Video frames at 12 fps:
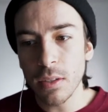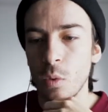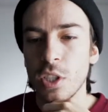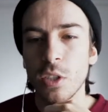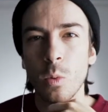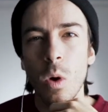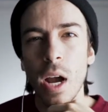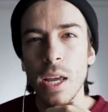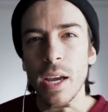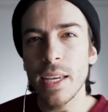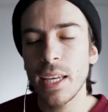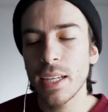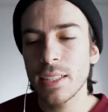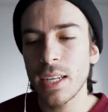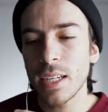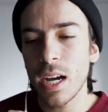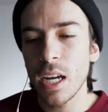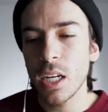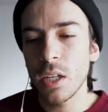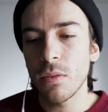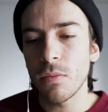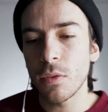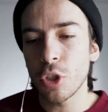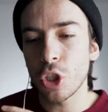which is why I guess I kind
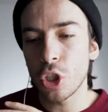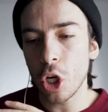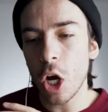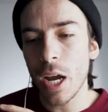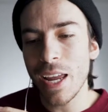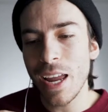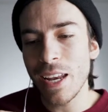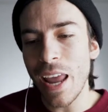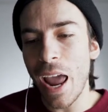of shot and